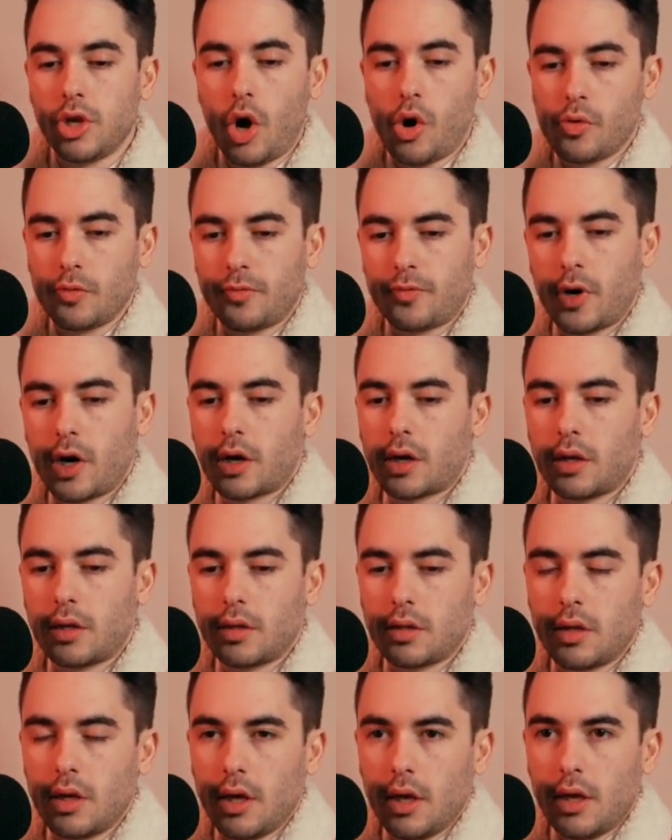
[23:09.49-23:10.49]
don't
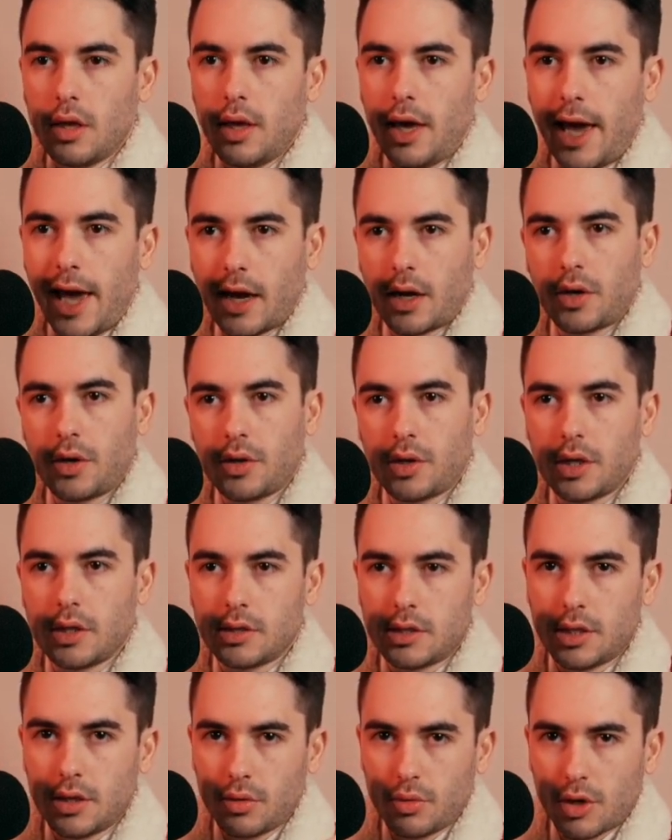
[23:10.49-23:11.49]
fucking heckle
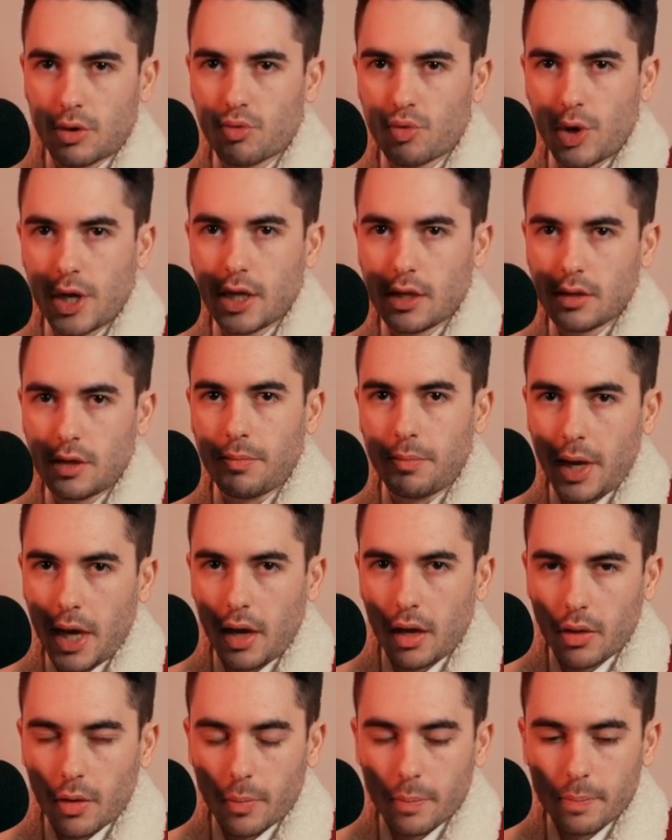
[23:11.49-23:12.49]
until we ring the bell.